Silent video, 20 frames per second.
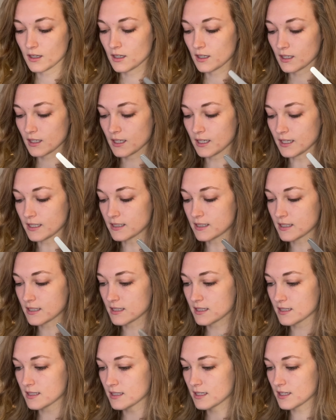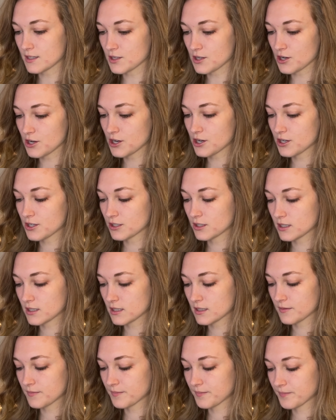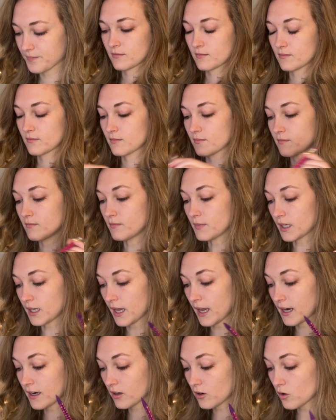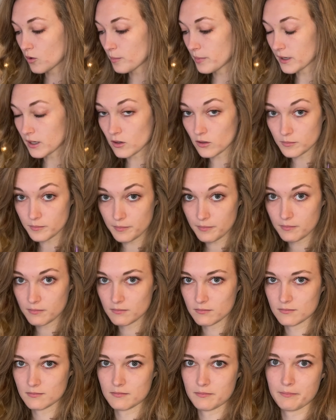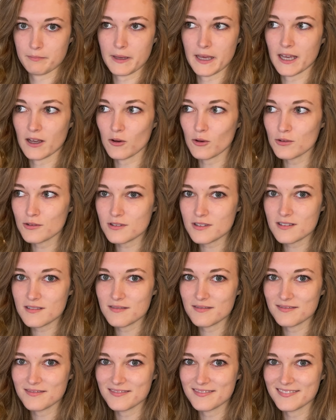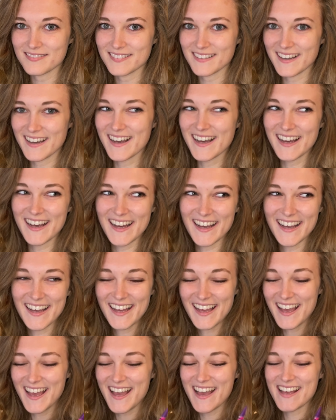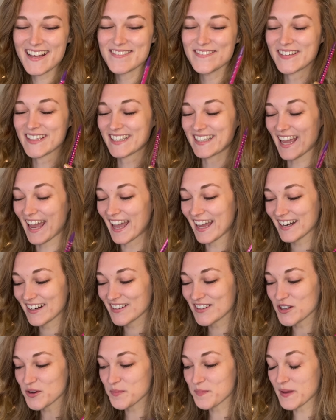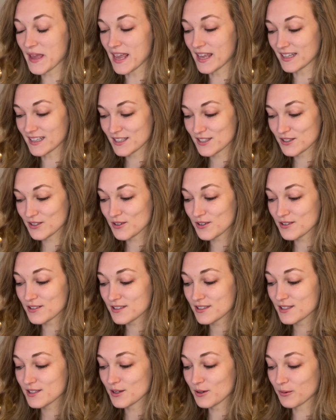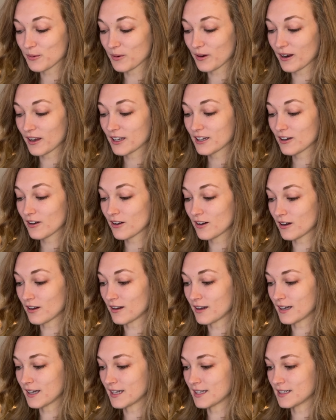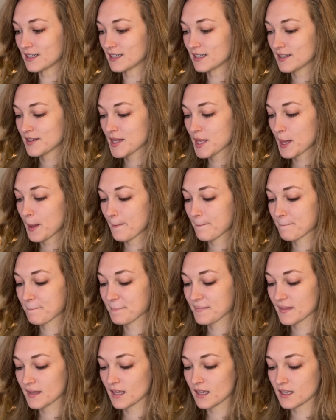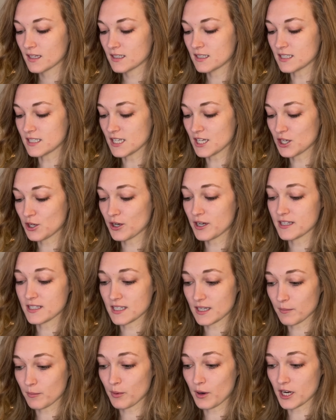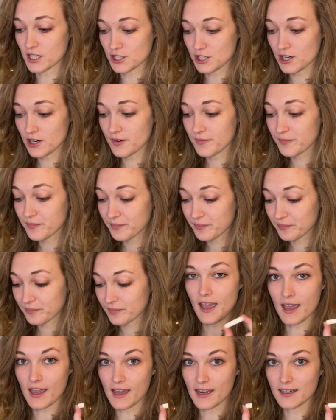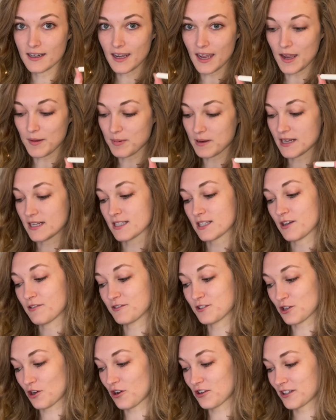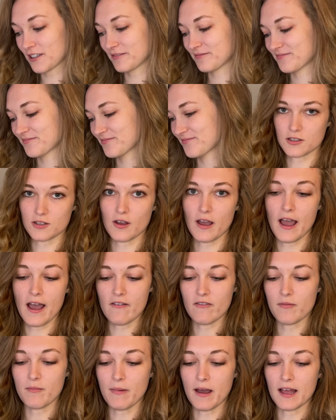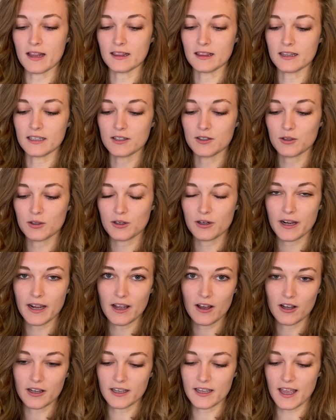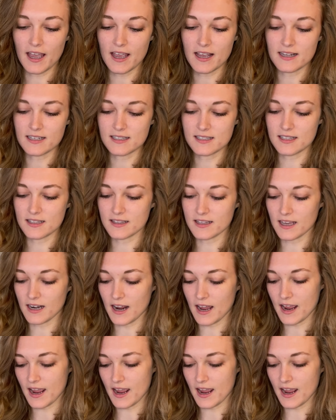kids' scissors, mechanical pickles, mechanical pencils to work on decreasing pressure, and a piece of chalk. So I have my little crayon case that I